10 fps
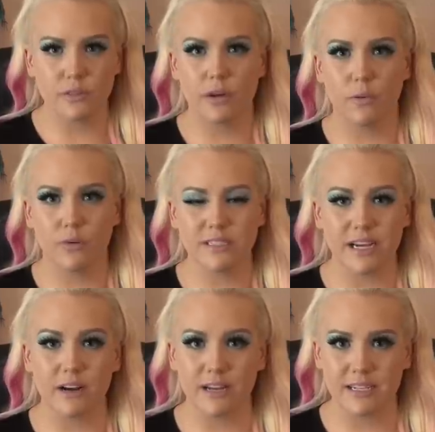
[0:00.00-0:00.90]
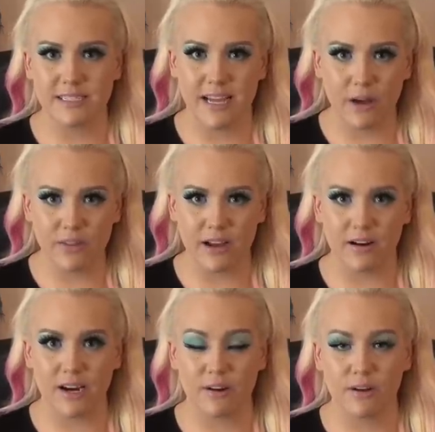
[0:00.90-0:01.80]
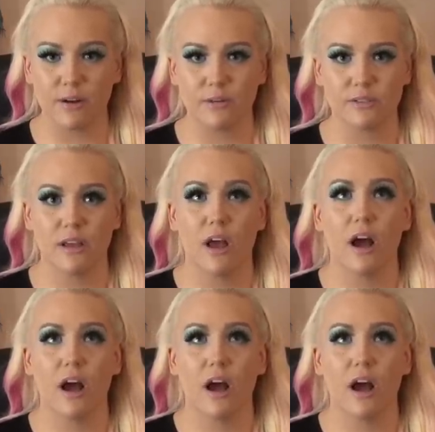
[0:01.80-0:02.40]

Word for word: So now once Aaron gets down there, Aaron goes,